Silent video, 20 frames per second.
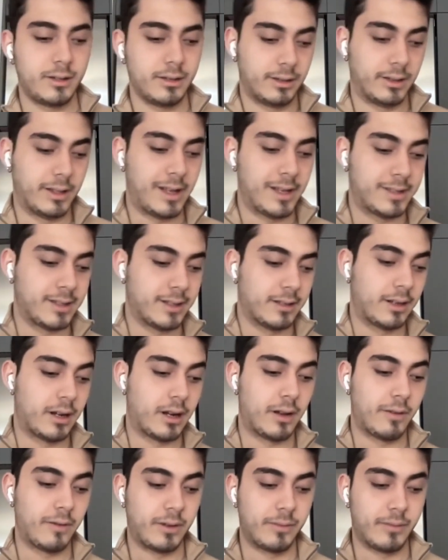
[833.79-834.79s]
the last thing
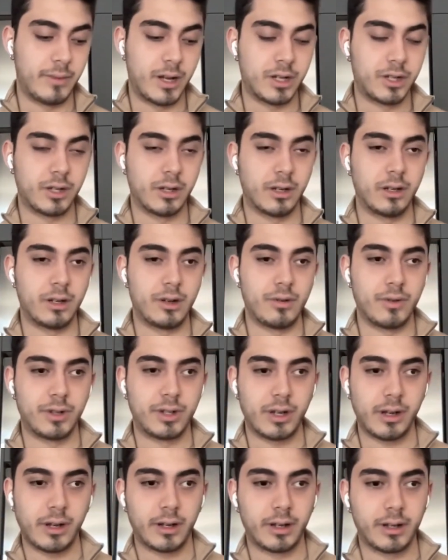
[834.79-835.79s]
that I want to mention in the
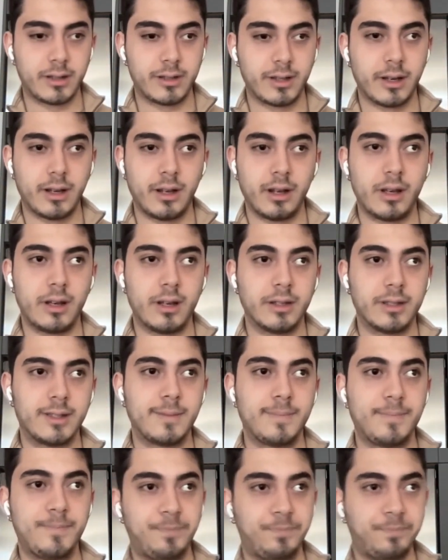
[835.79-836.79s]
retargeting side
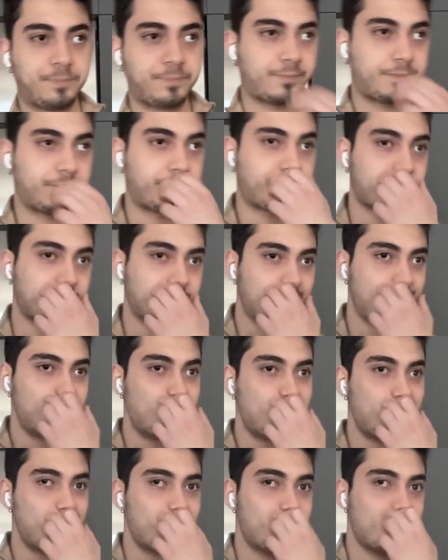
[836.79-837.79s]
is,
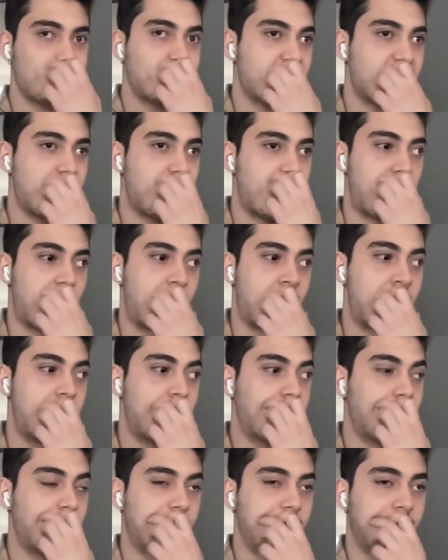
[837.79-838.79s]

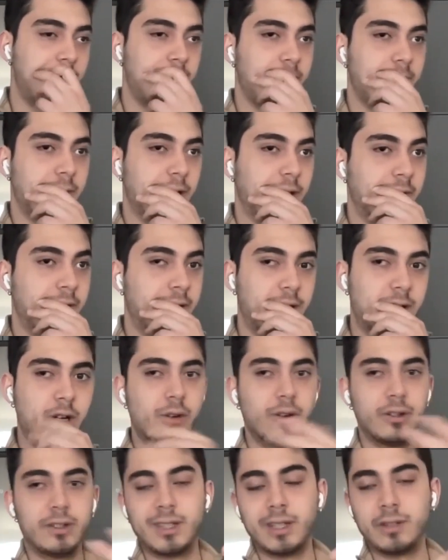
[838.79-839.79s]
even
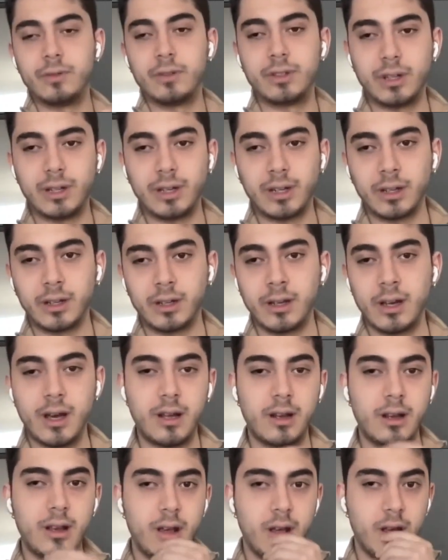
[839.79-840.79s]
though it's a retargeting
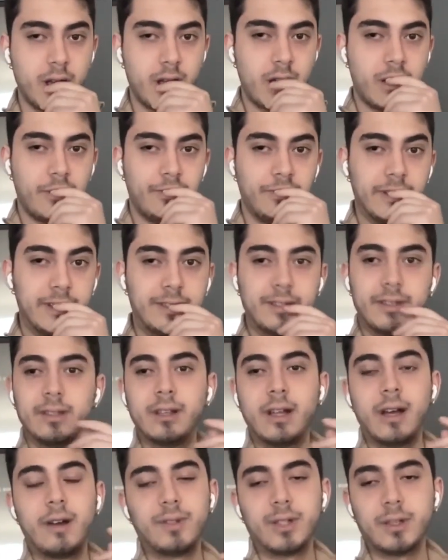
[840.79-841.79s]
ad, we
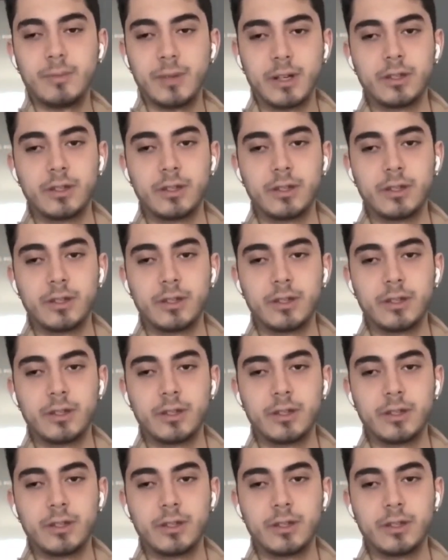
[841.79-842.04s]
still have some